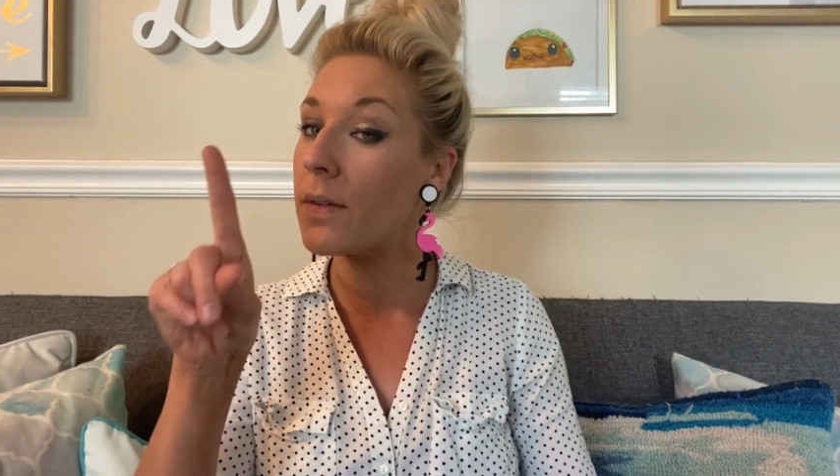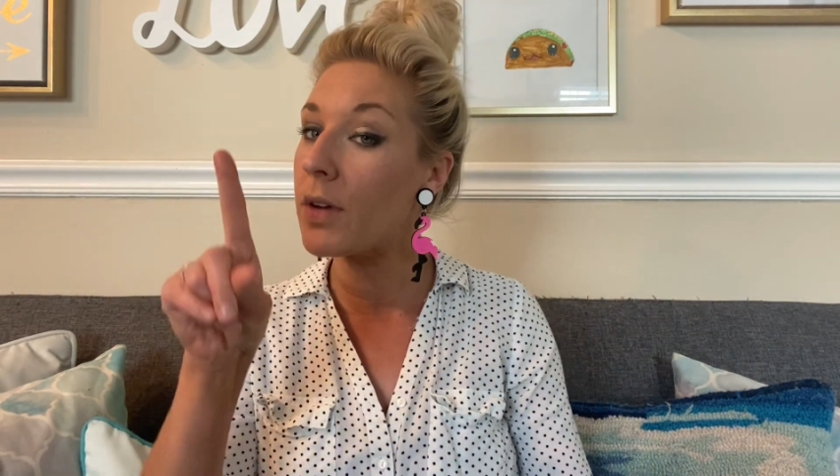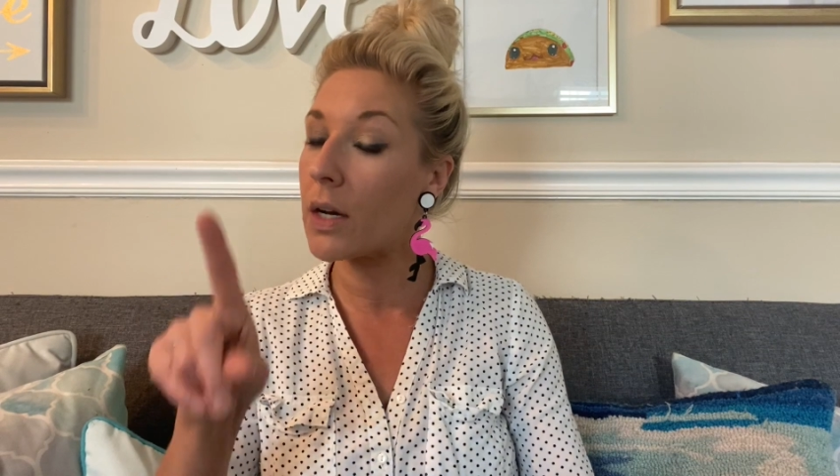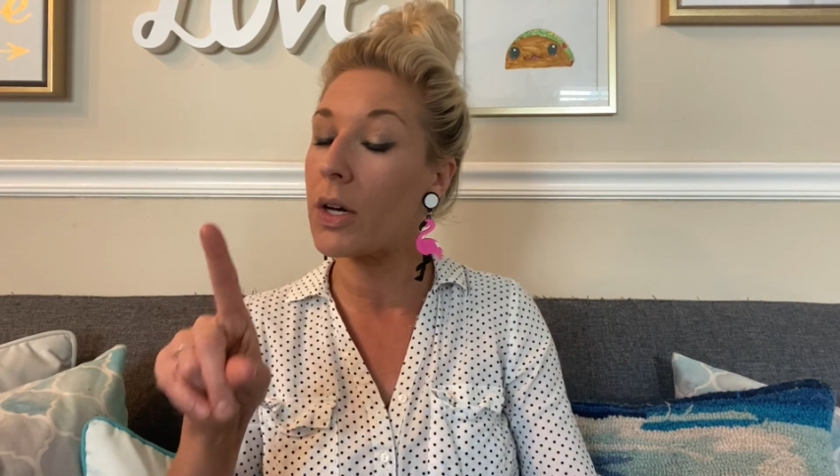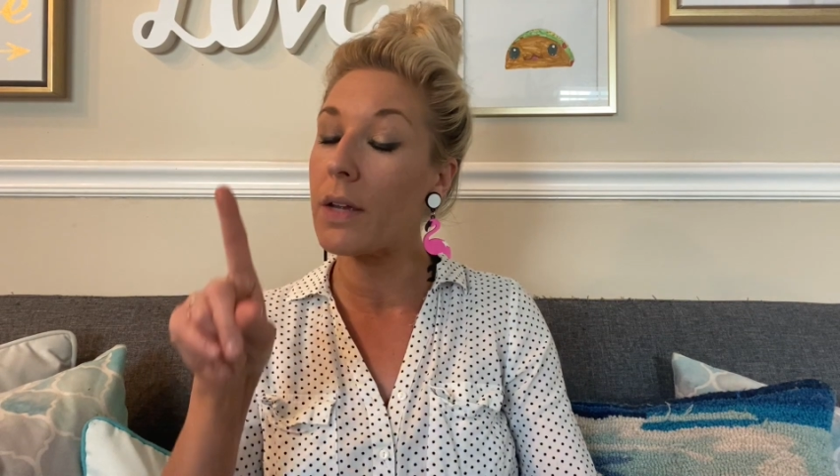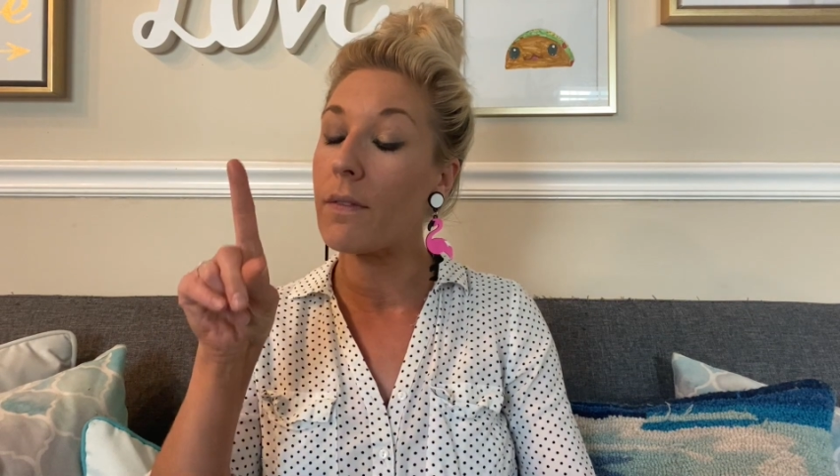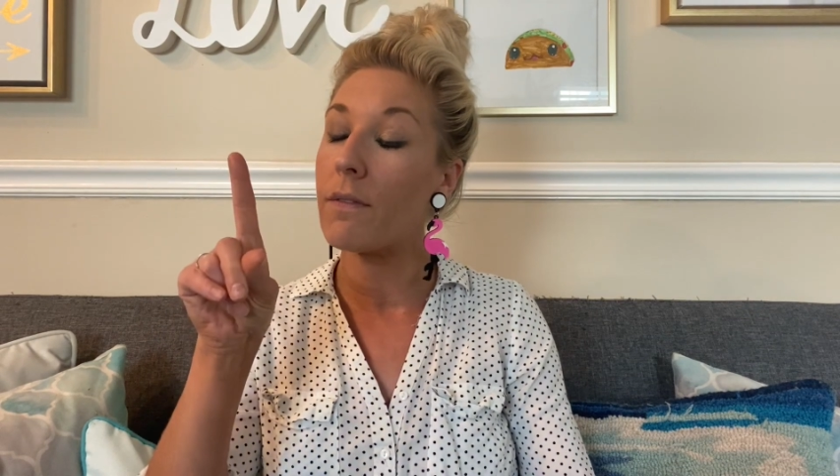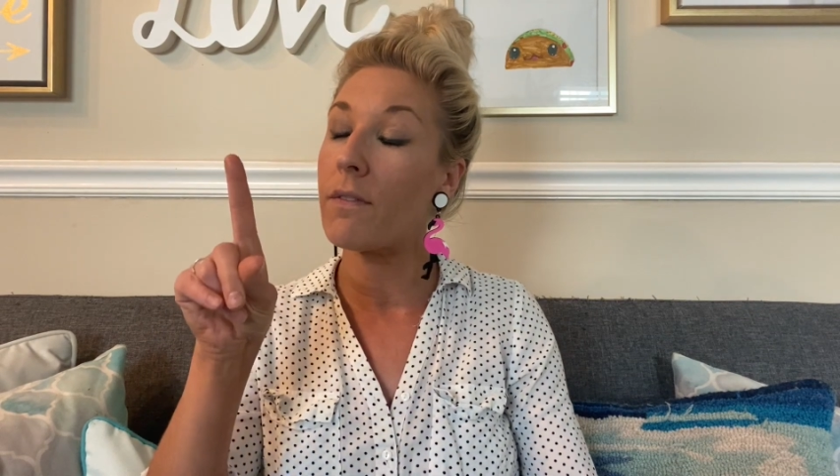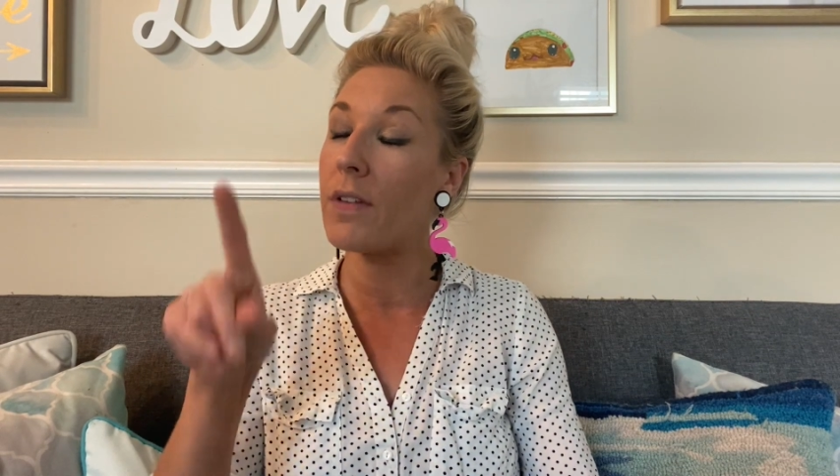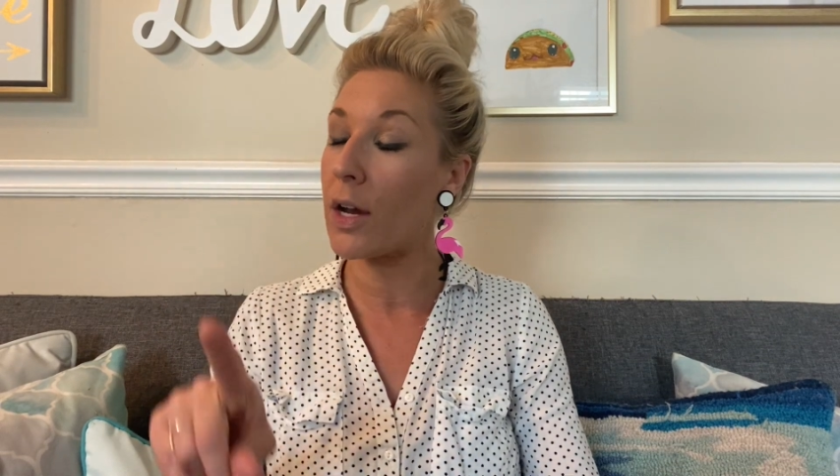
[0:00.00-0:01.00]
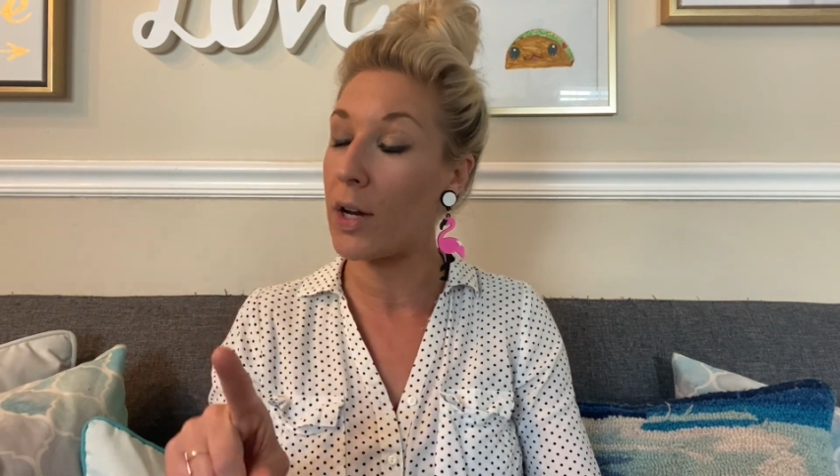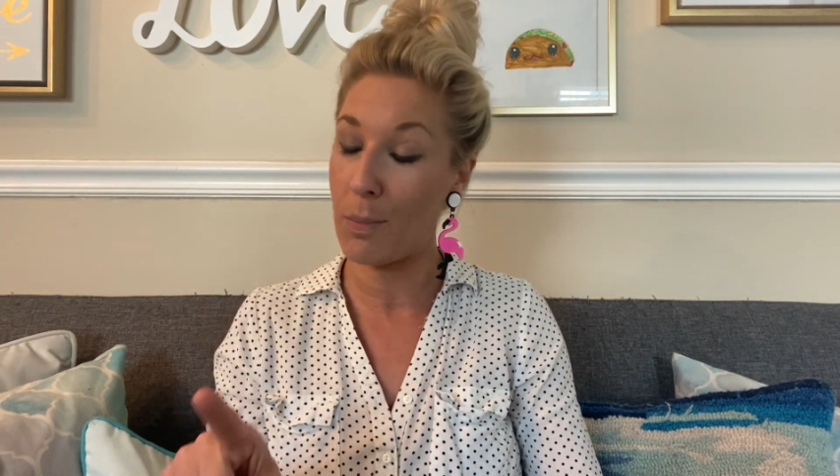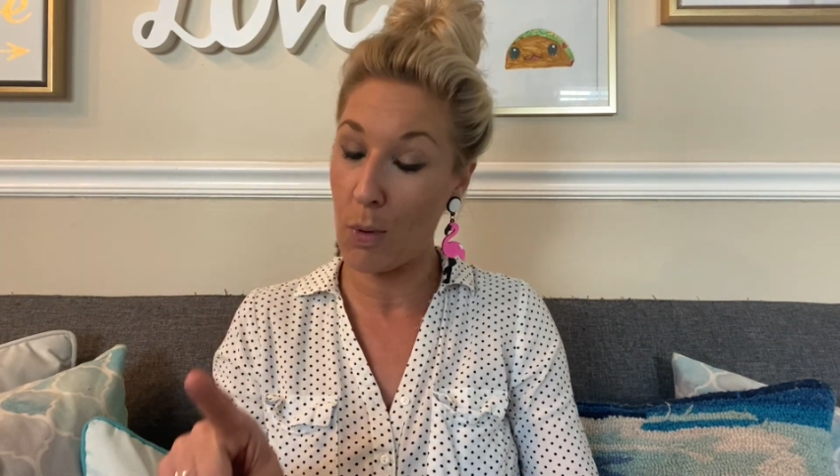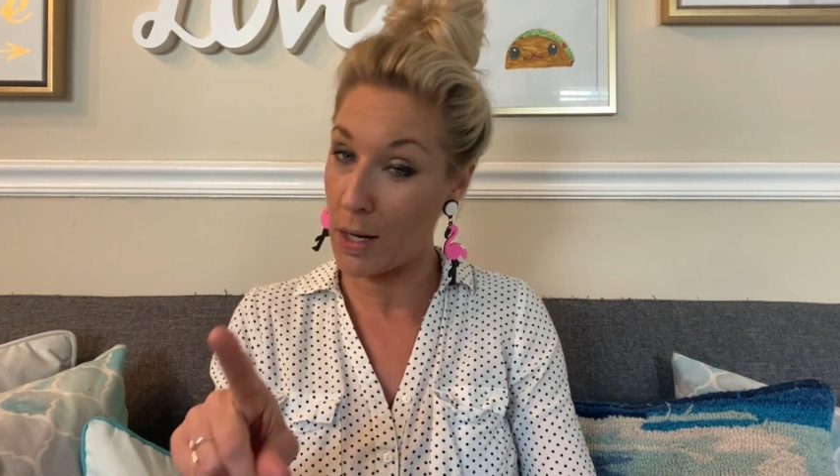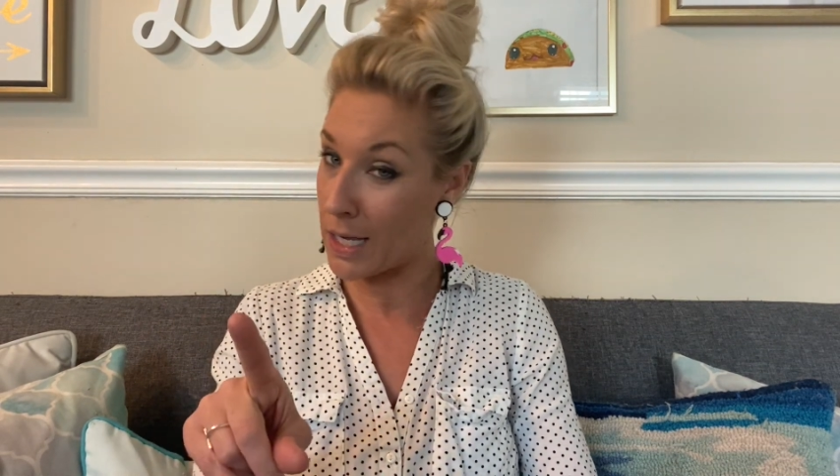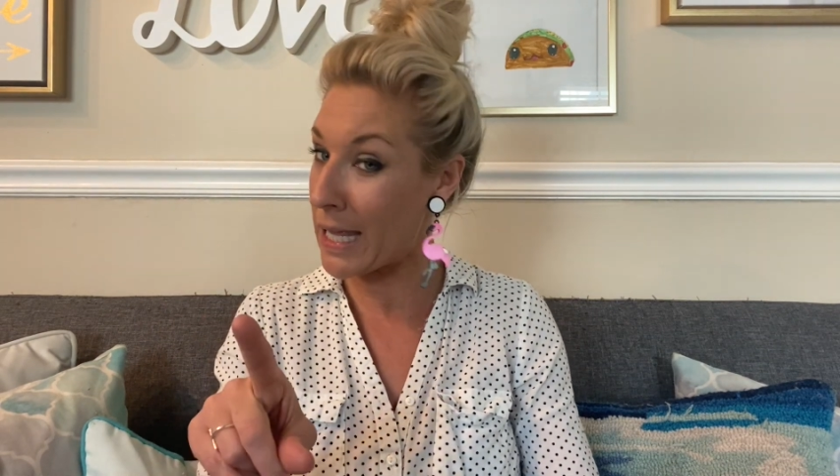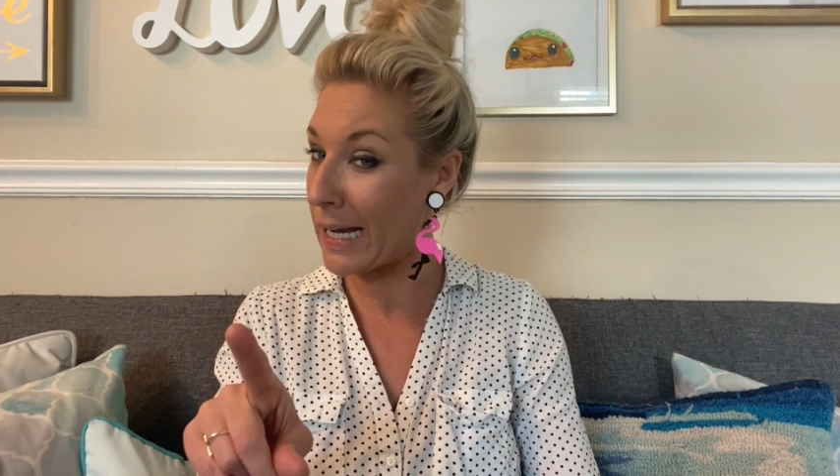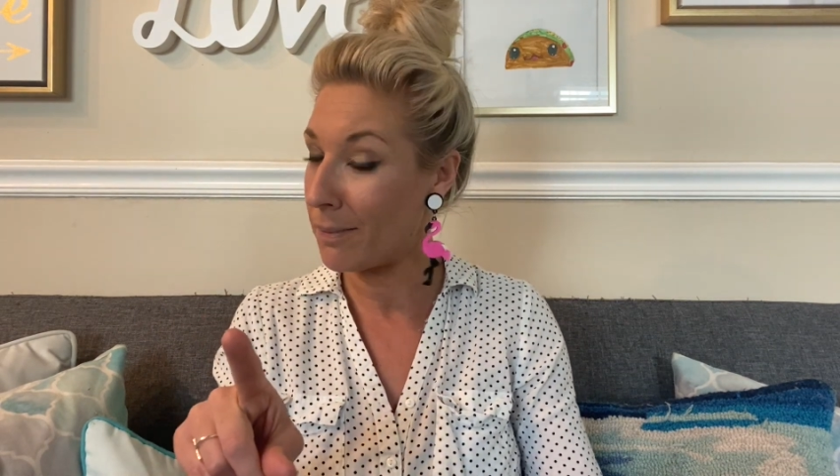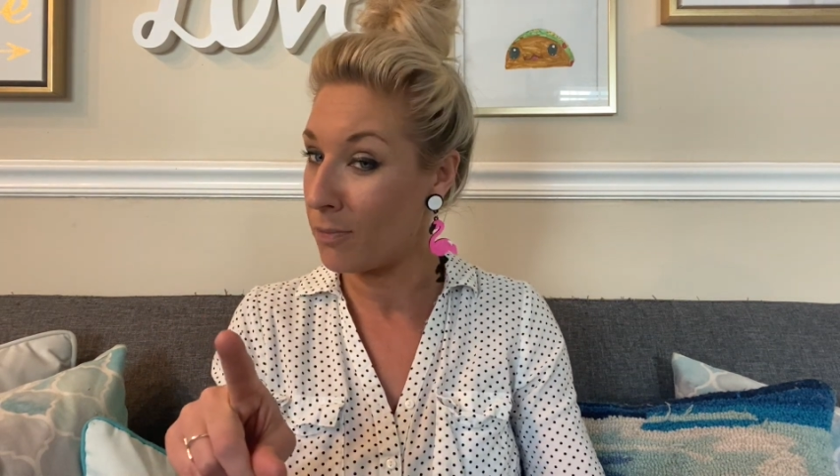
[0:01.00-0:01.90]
very, very important thing.